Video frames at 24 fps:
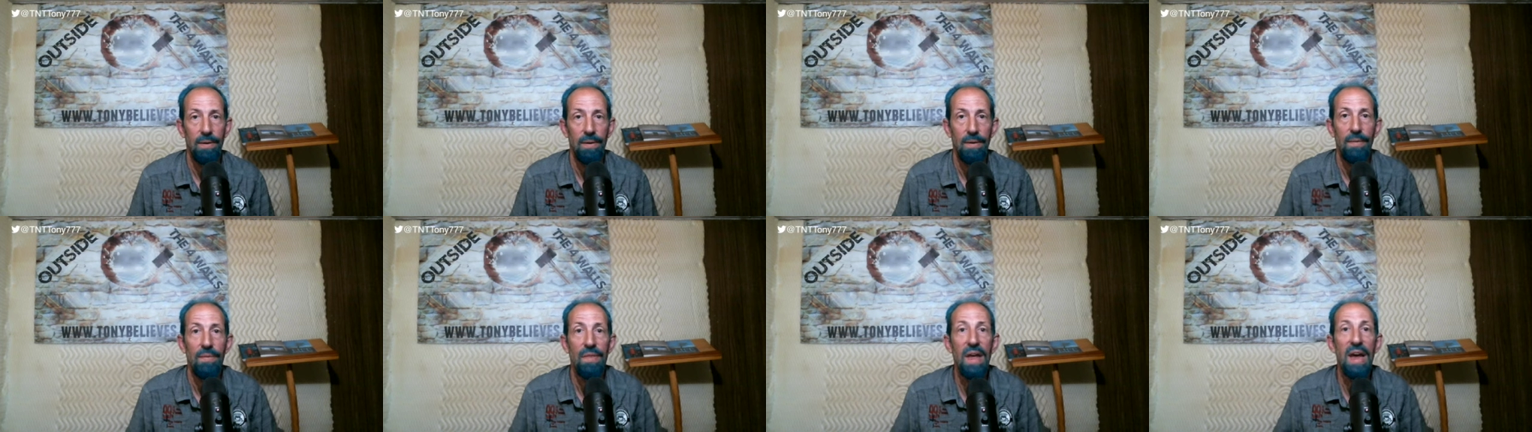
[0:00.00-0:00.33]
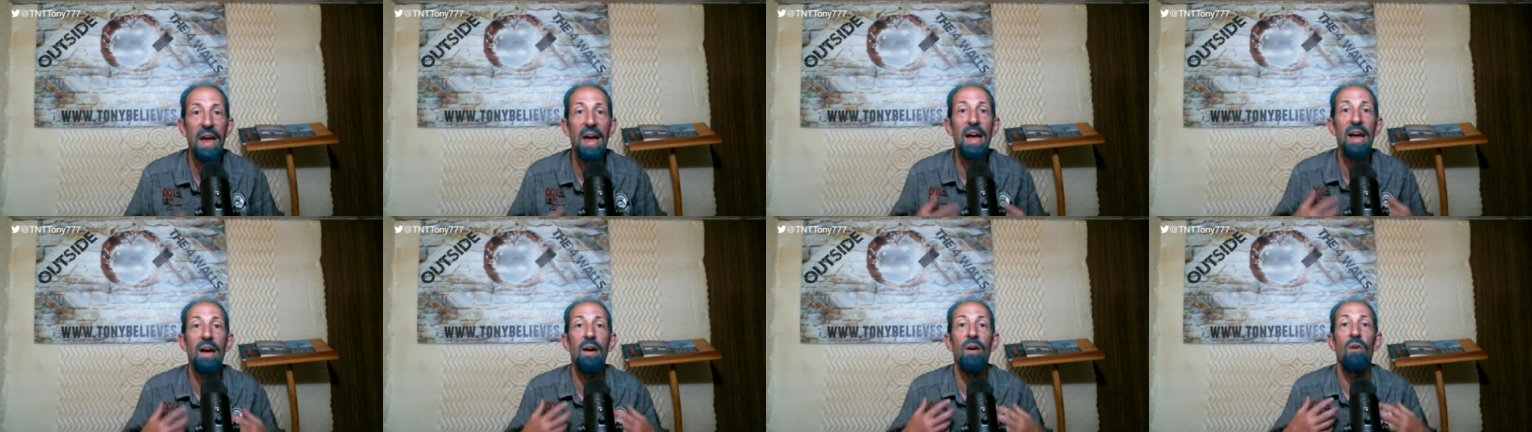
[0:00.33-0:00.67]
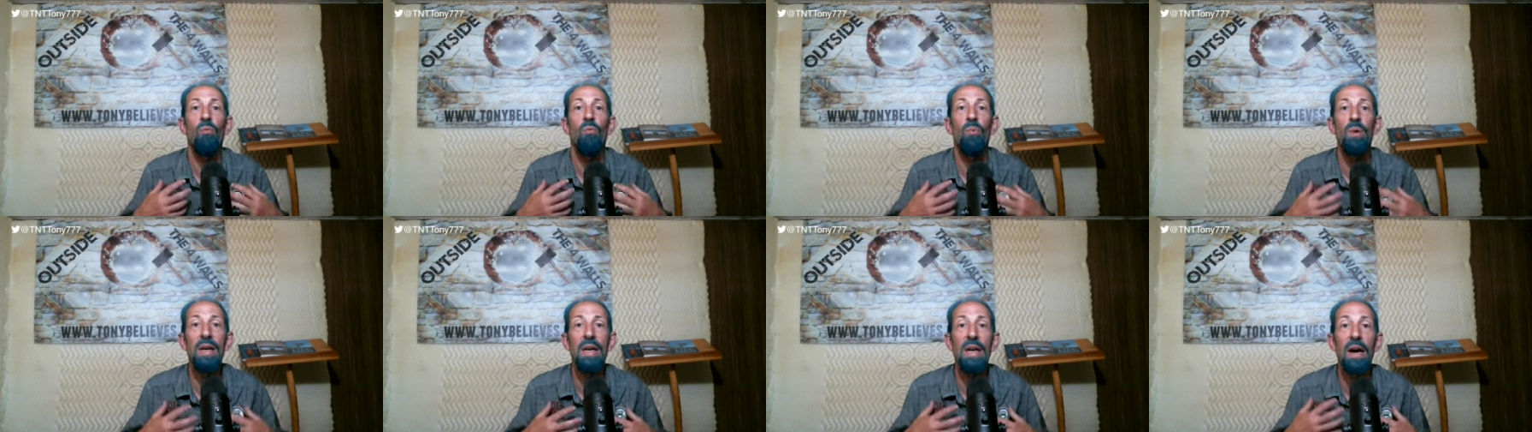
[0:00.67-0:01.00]
that
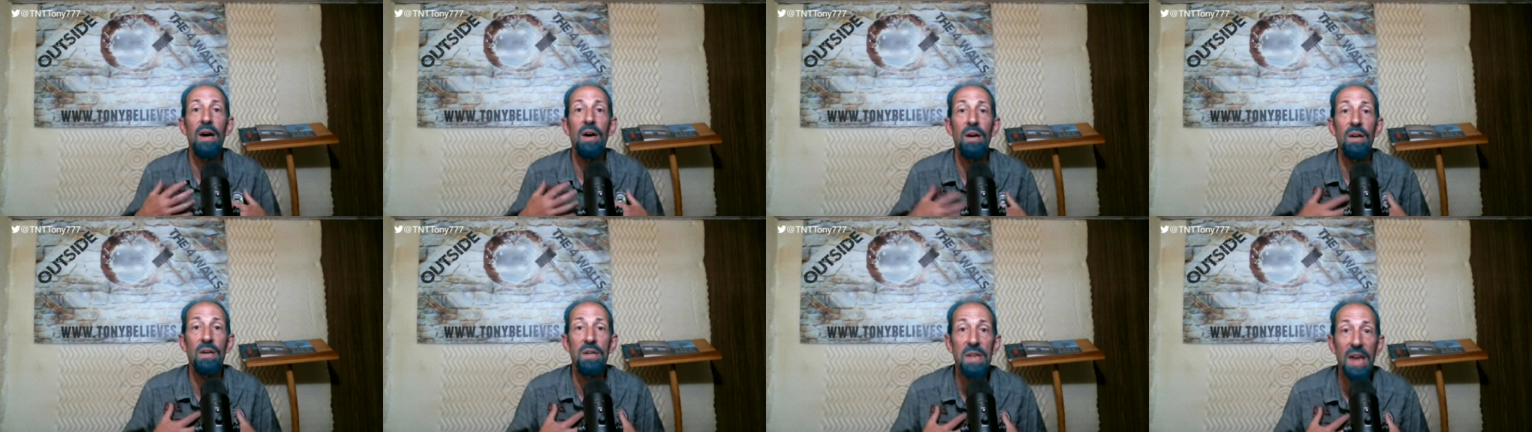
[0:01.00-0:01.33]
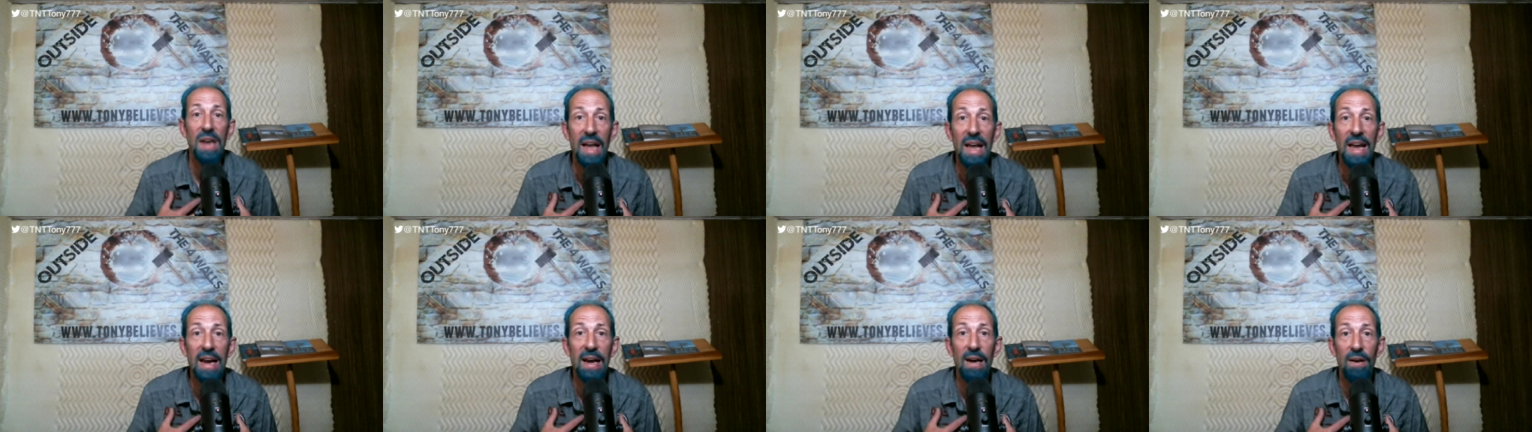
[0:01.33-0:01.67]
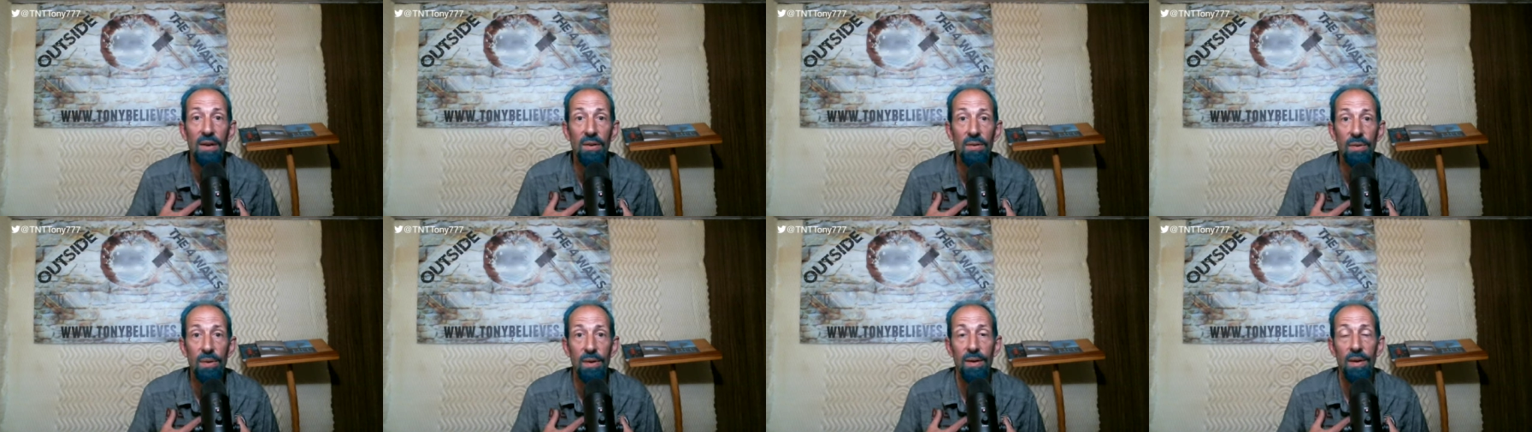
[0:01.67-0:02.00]
we are
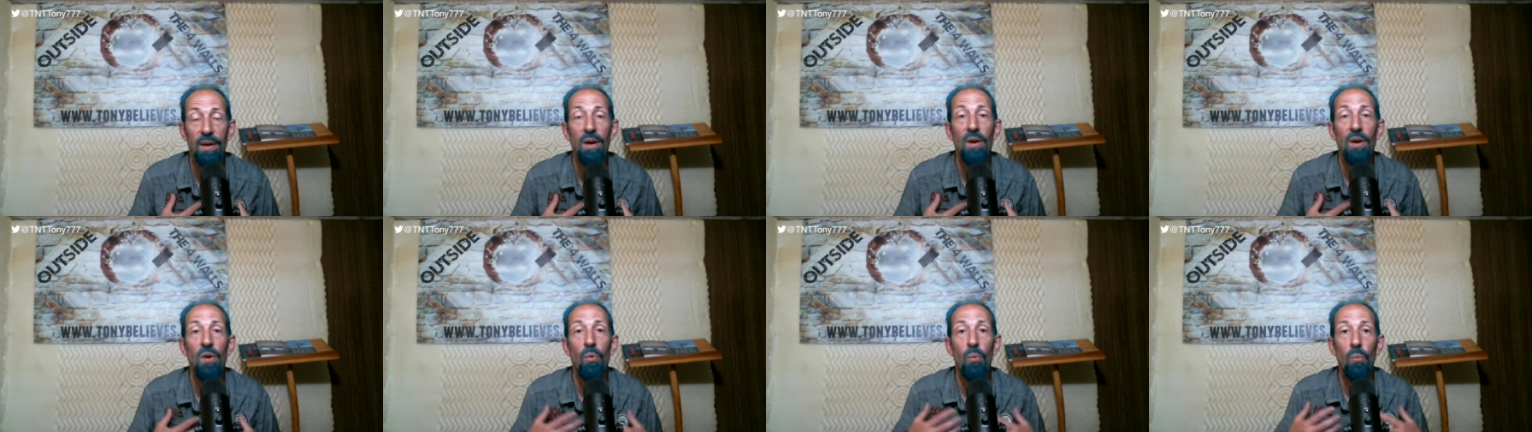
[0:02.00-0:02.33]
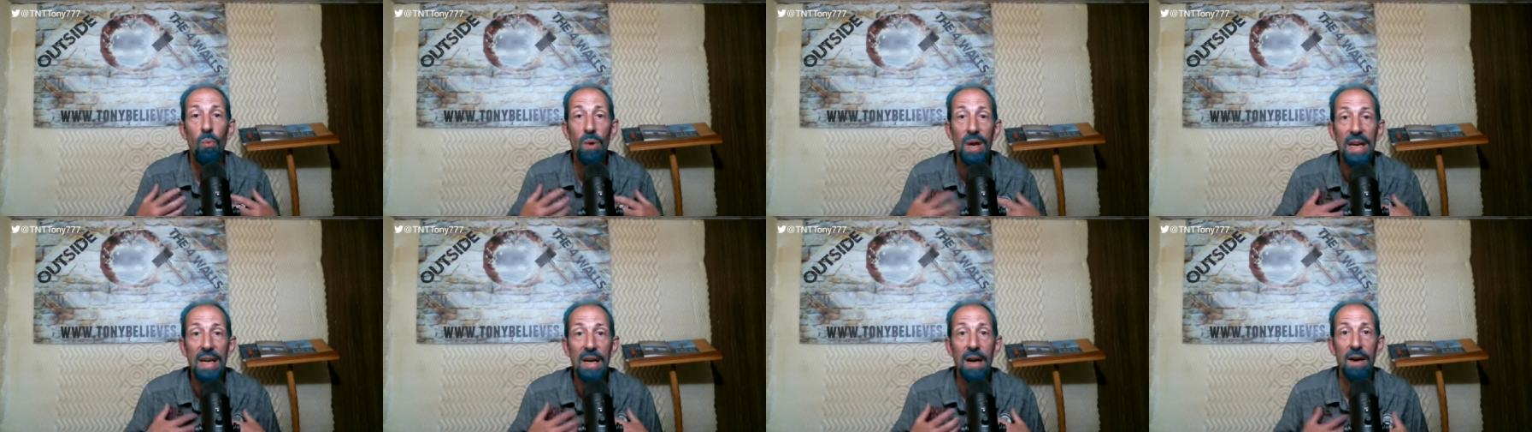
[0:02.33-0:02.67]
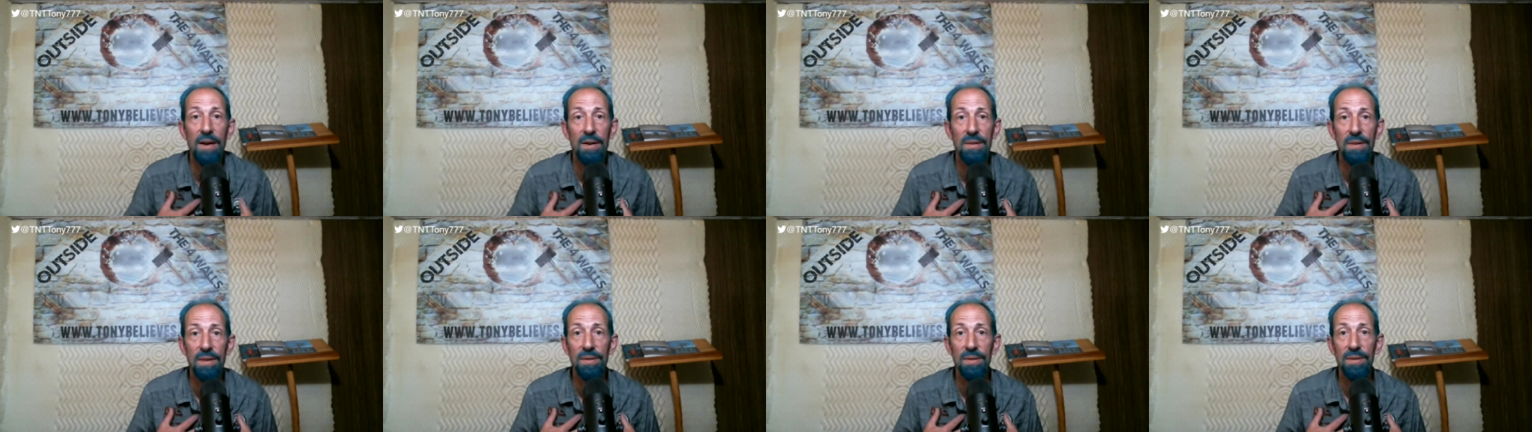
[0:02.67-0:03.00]
now, we are
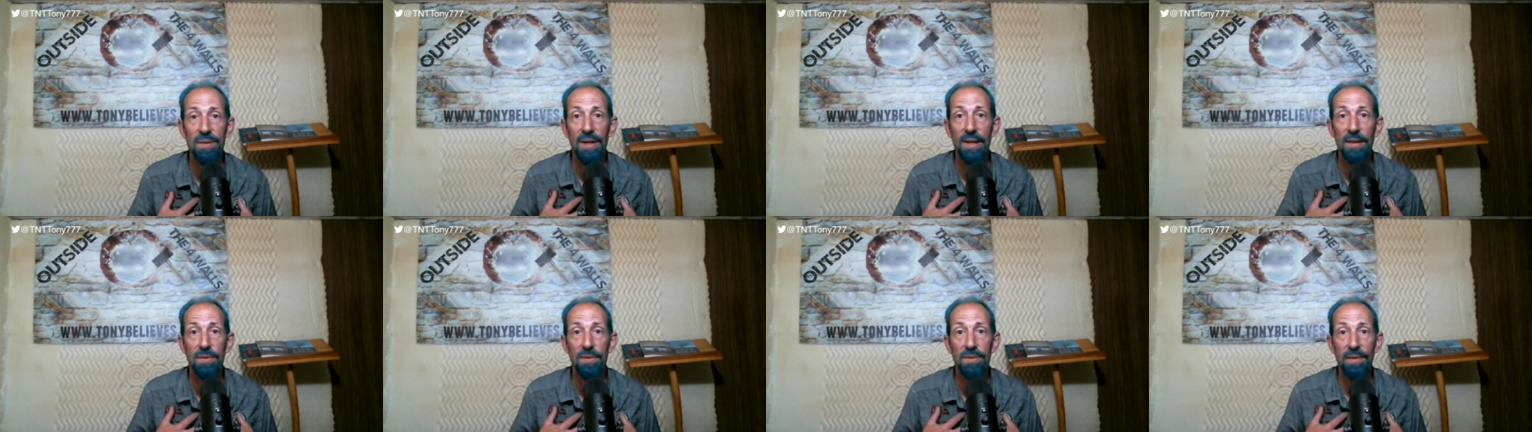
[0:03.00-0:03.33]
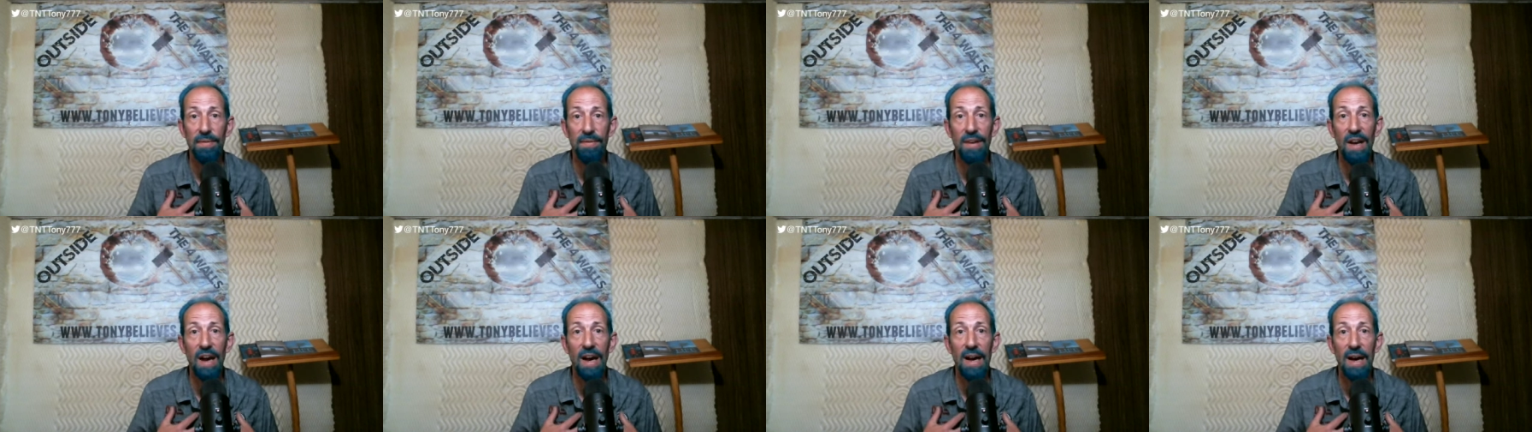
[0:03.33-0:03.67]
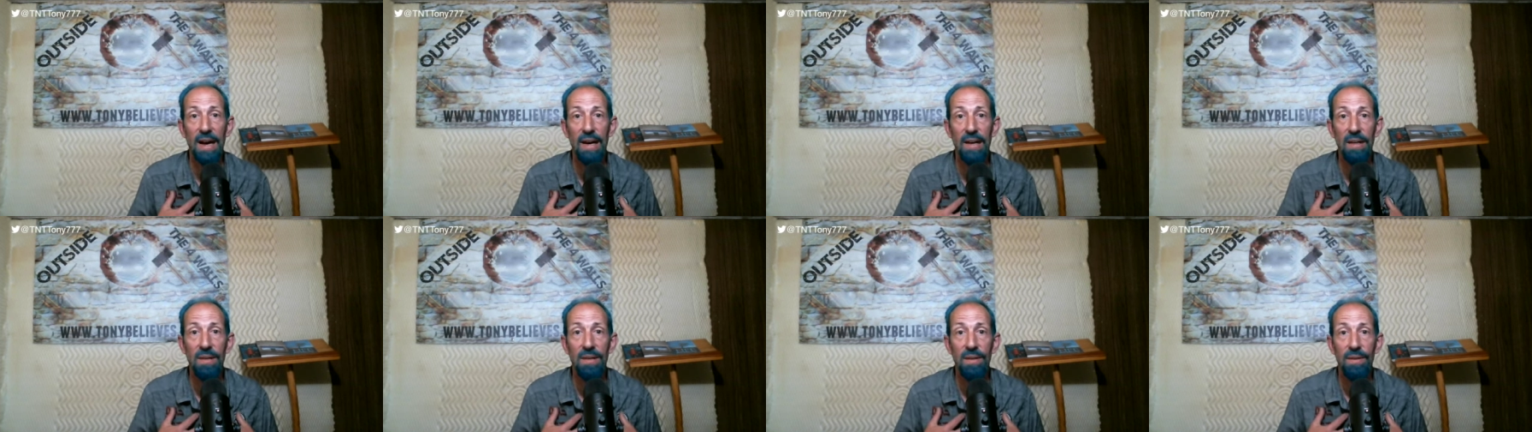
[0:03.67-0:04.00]
the sons of
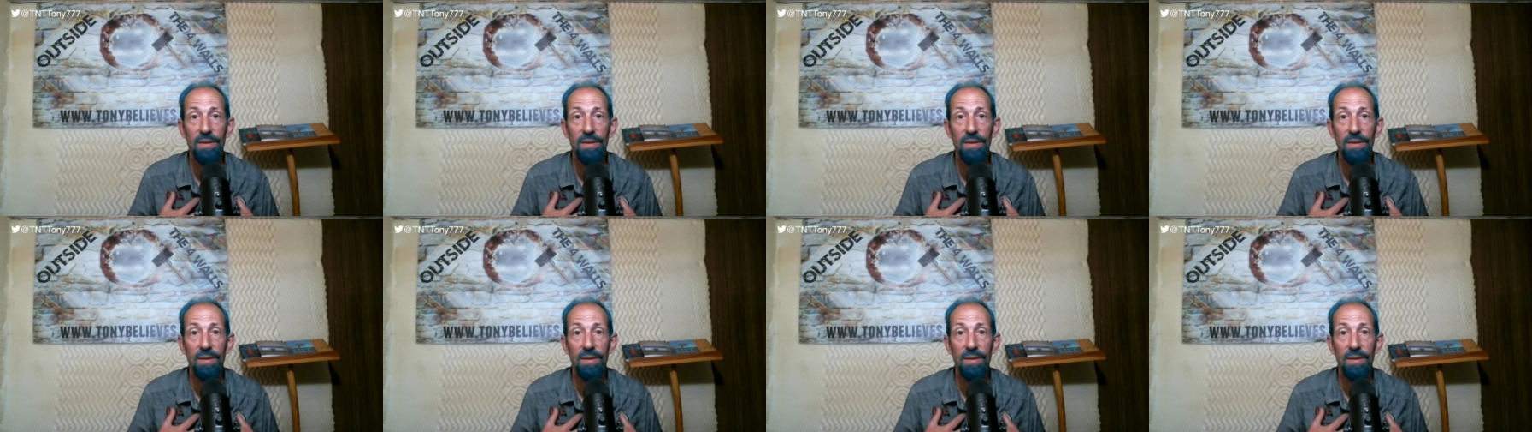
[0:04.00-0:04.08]
God,